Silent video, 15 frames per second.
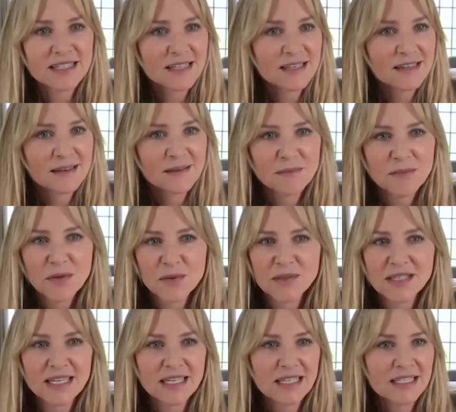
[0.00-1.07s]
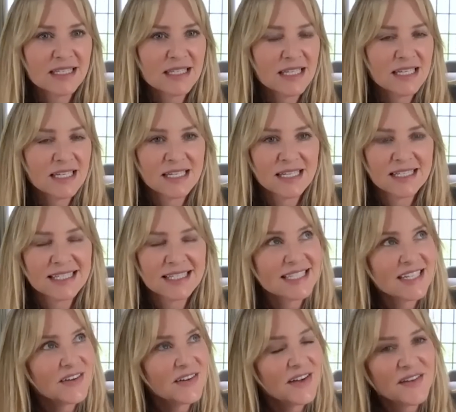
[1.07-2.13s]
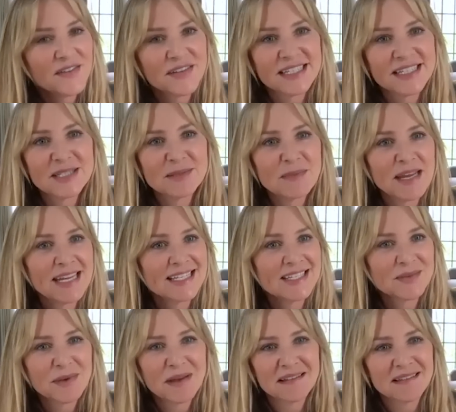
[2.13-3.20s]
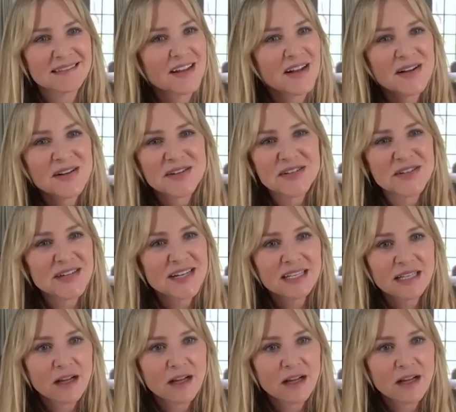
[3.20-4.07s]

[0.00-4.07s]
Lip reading: the musings, the staring off into space while conjuring.